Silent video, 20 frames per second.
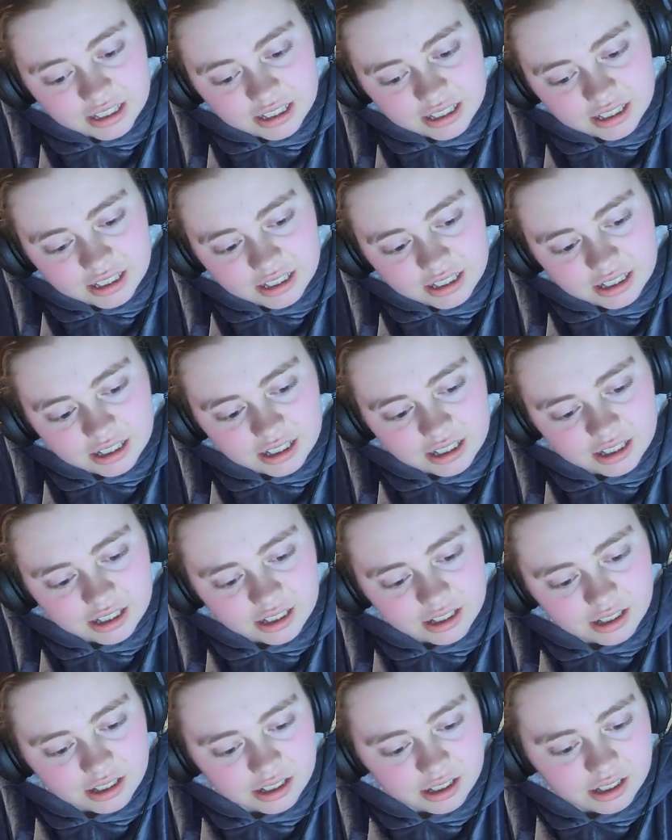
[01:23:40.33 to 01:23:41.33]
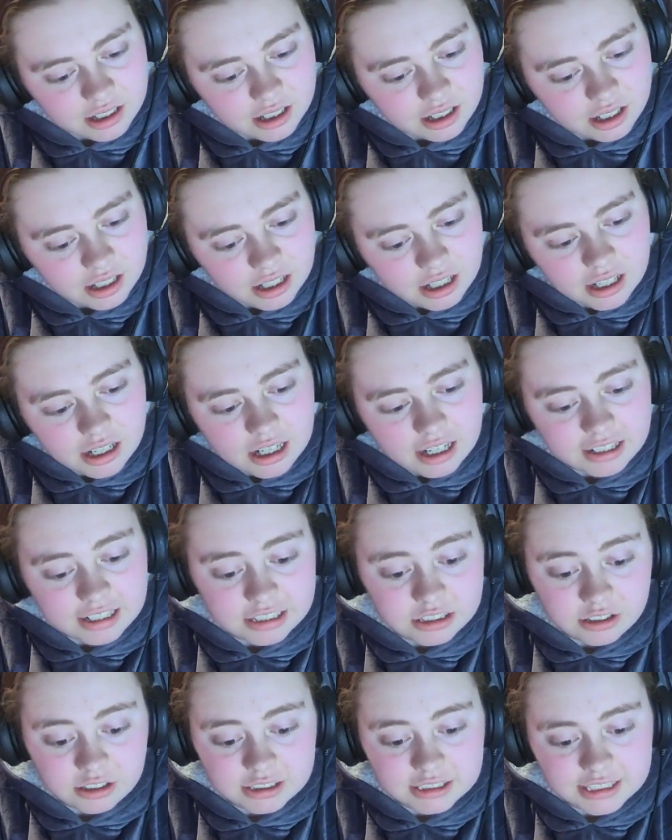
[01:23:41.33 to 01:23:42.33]
Uh, how
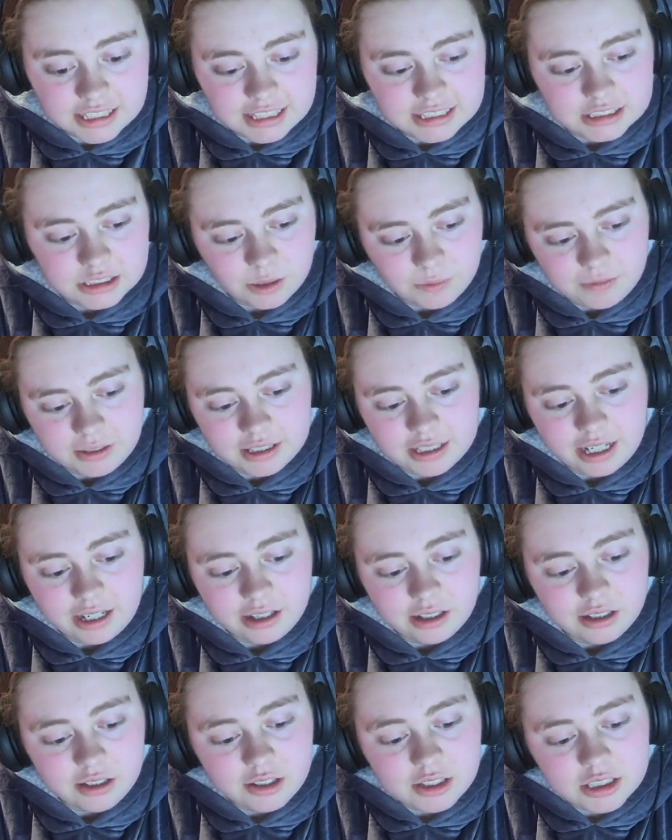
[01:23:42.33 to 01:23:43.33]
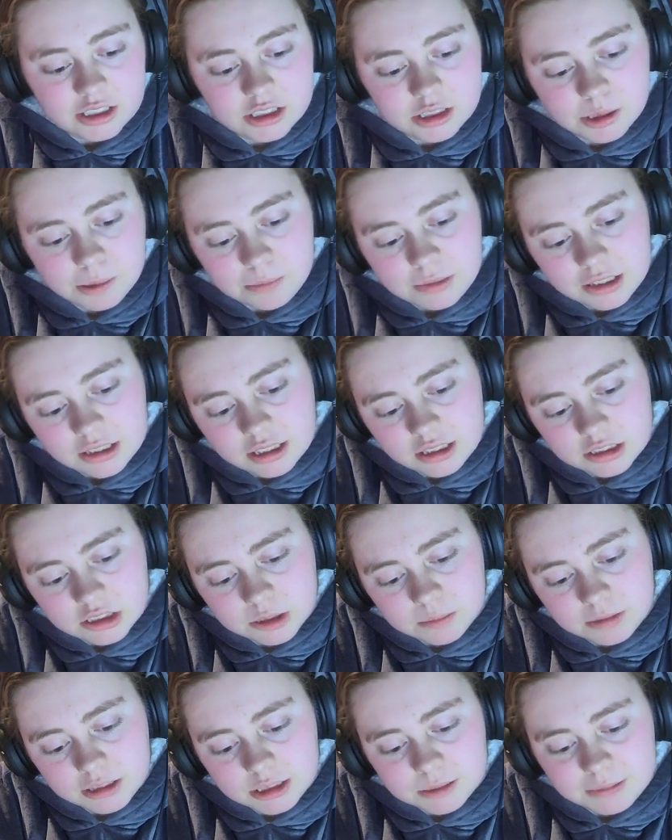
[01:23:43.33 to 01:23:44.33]
they cooked it and stuff like that. Some of the
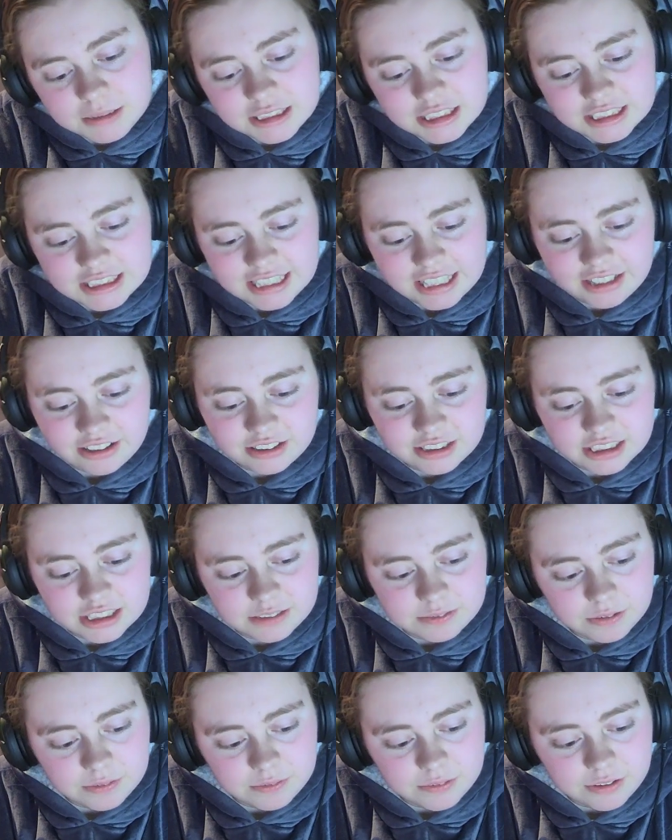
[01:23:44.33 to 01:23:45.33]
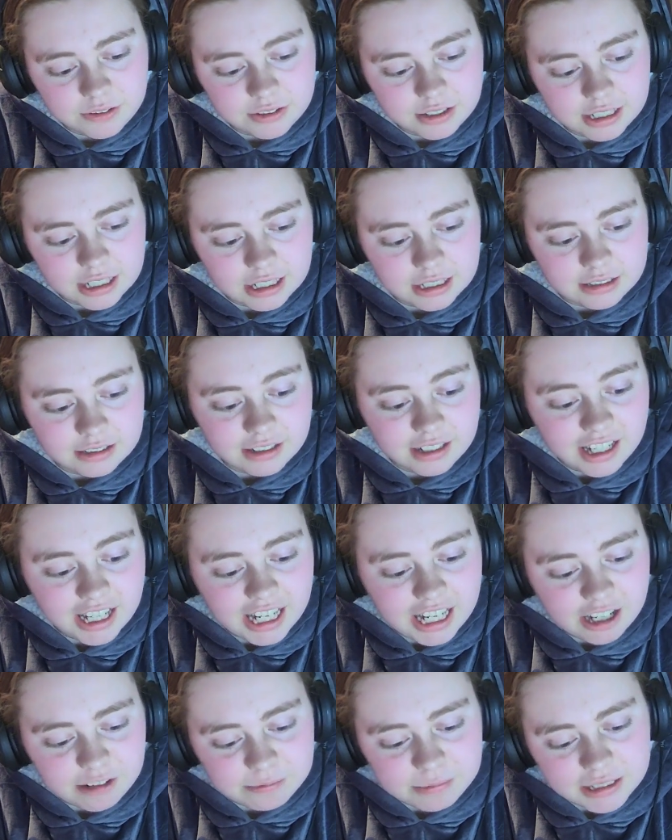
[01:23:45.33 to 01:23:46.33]
some of the species they hunted for food had
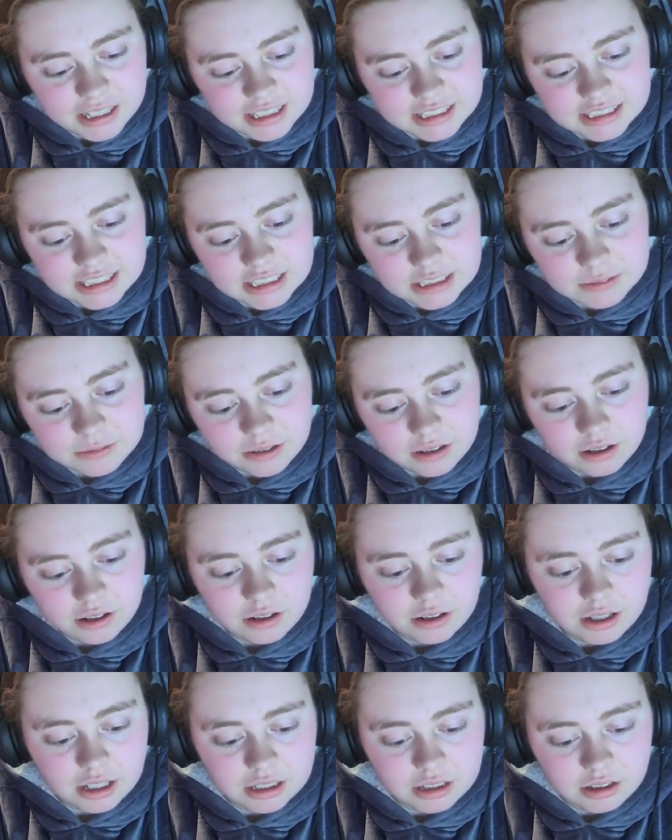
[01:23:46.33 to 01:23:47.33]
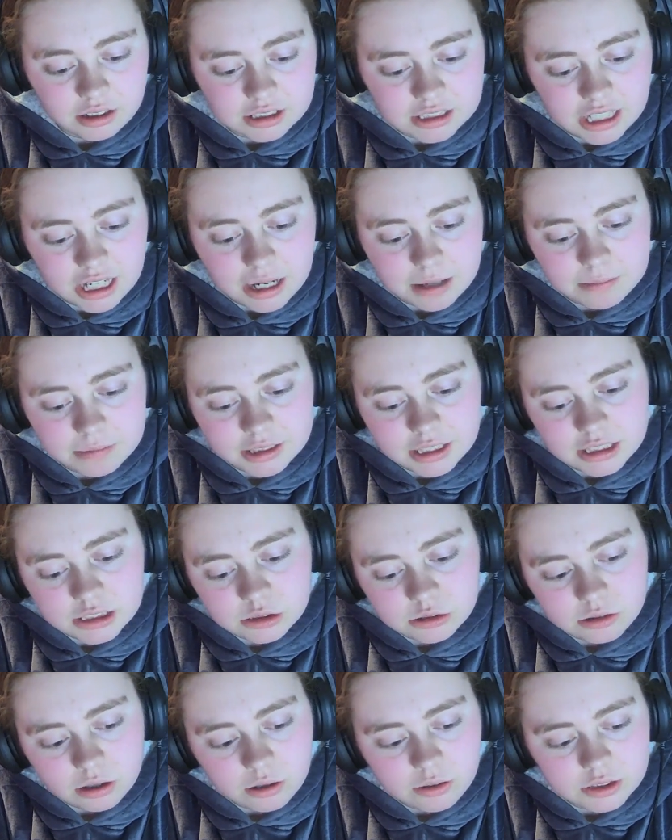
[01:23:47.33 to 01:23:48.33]
have been extinct for a long time.
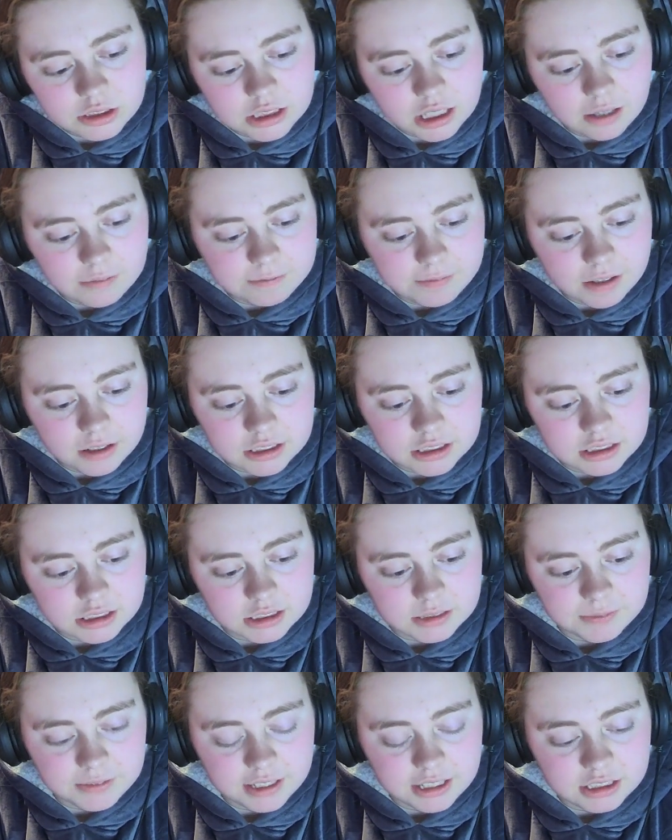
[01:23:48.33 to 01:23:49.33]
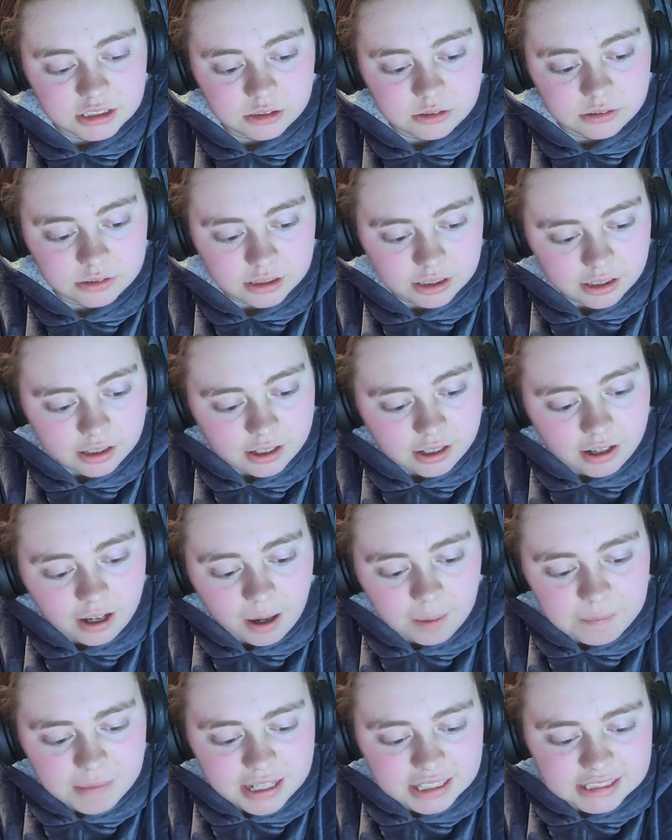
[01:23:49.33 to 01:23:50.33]
These scrolls are thousands of years old.
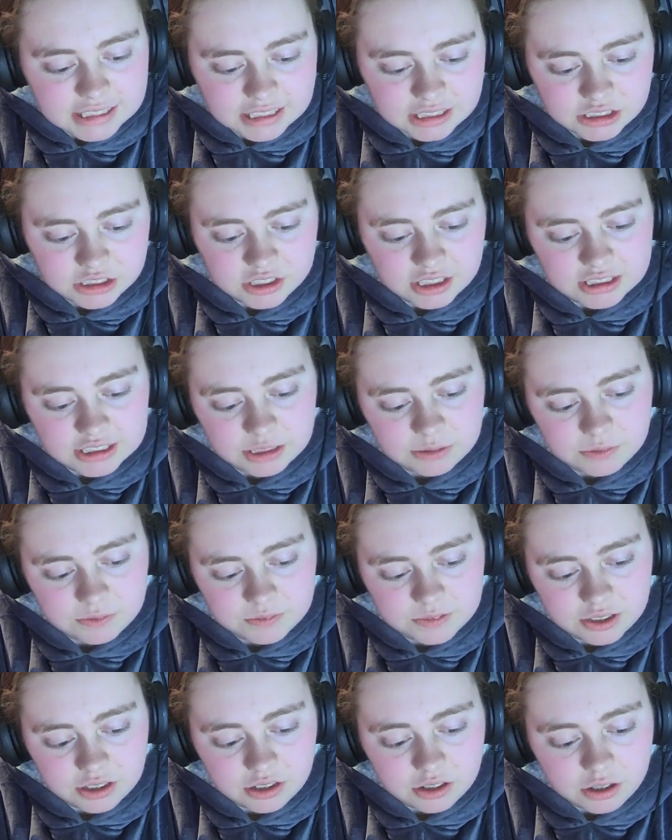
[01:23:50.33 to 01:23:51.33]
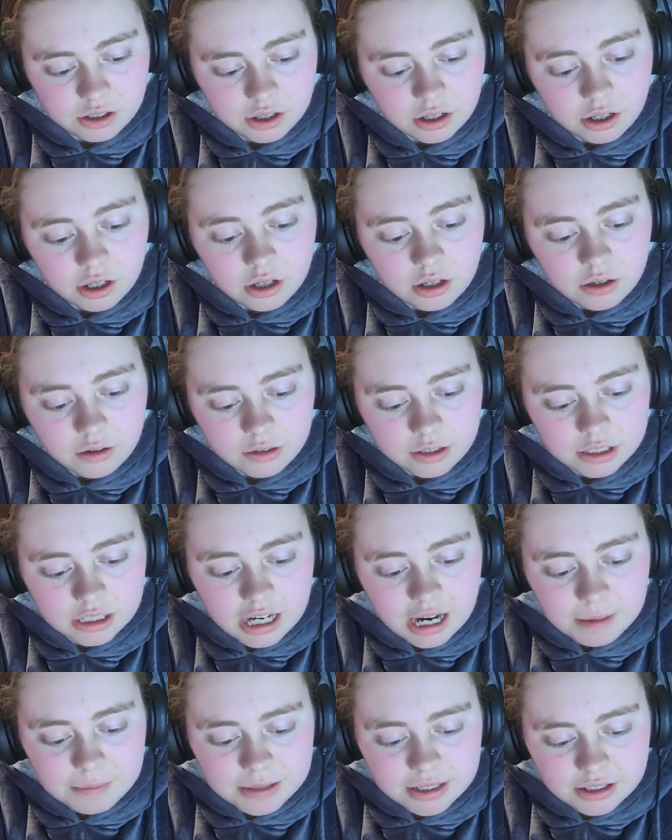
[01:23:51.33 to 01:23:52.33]
Amazing, Jay said with awe.
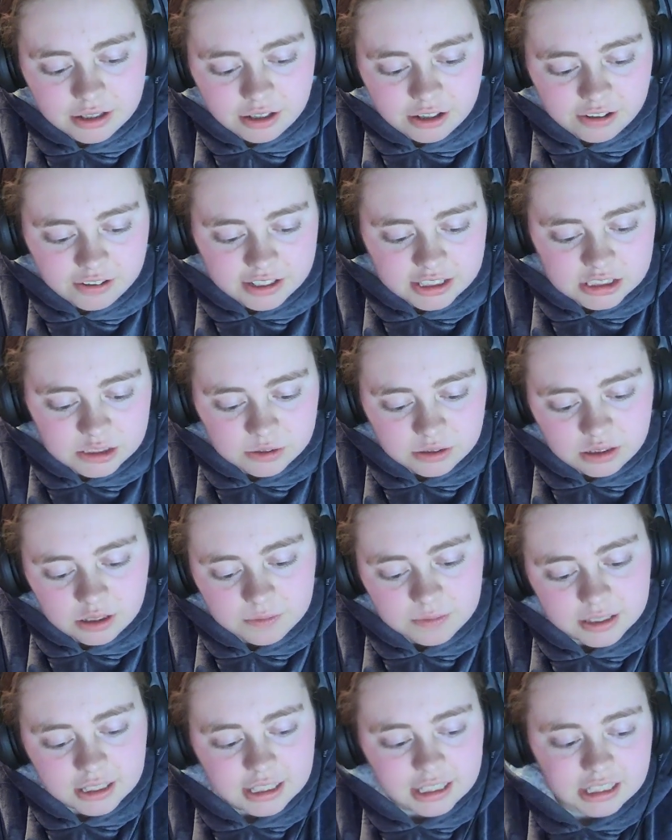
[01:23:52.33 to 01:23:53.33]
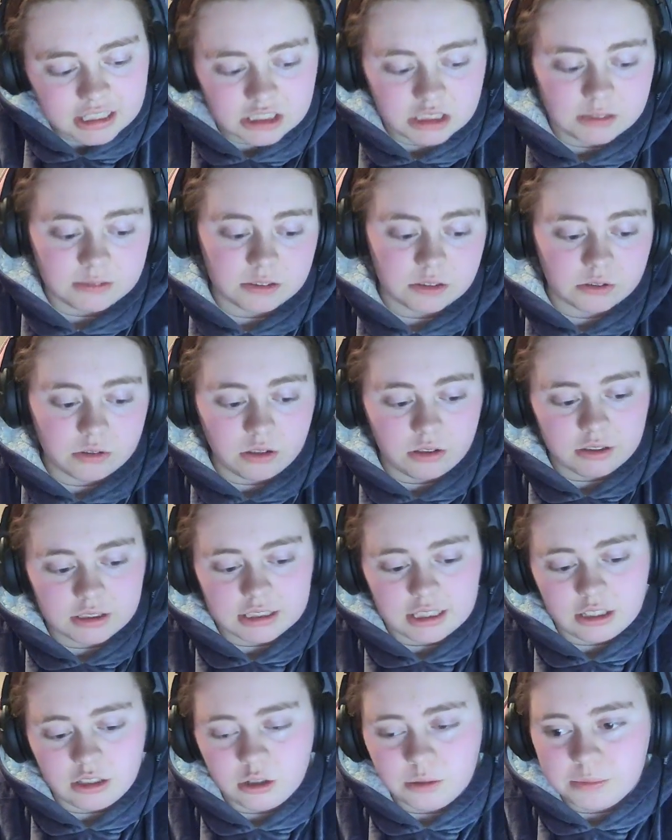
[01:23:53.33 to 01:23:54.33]
Unagami hurried to another collection of
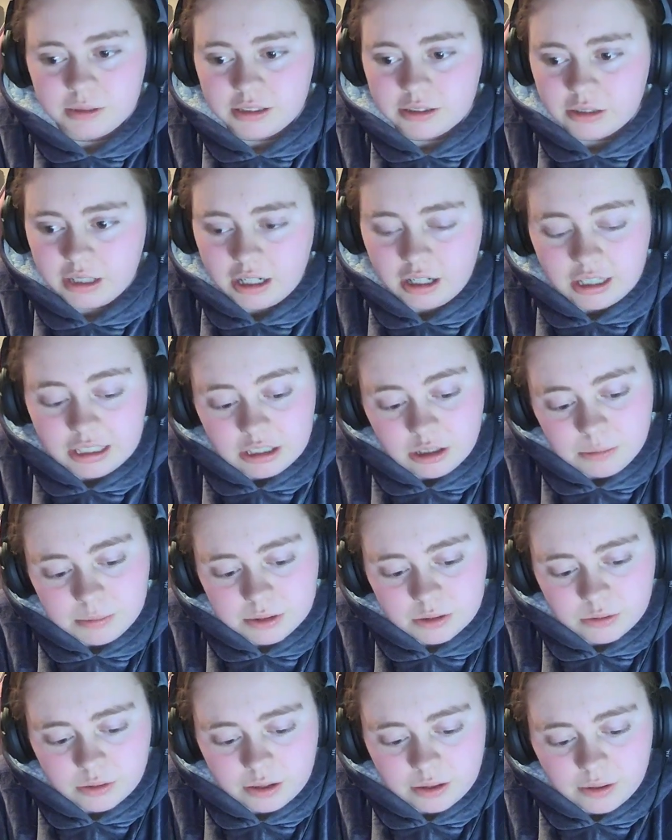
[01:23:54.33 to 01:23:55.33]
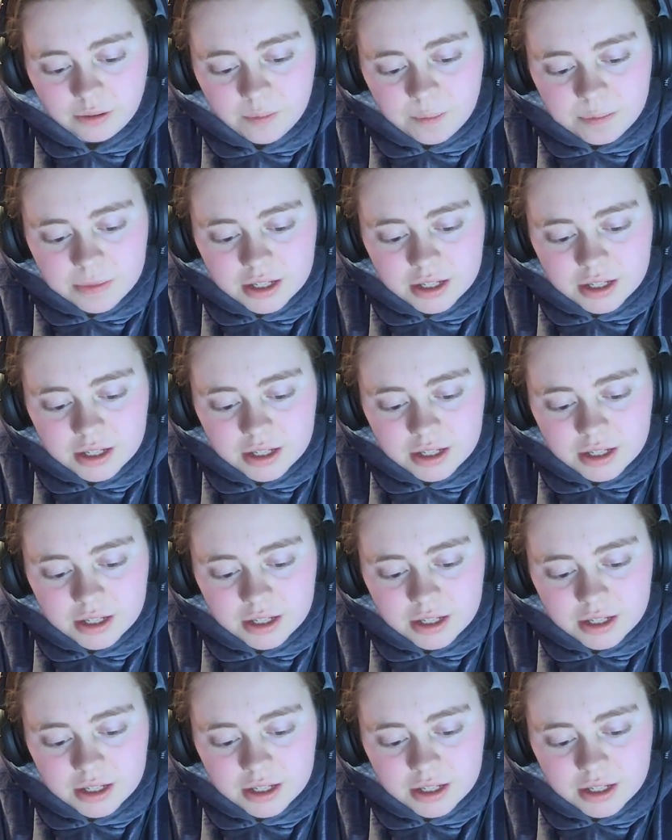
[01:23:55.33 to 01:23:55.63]
scrolls and opened and opened one.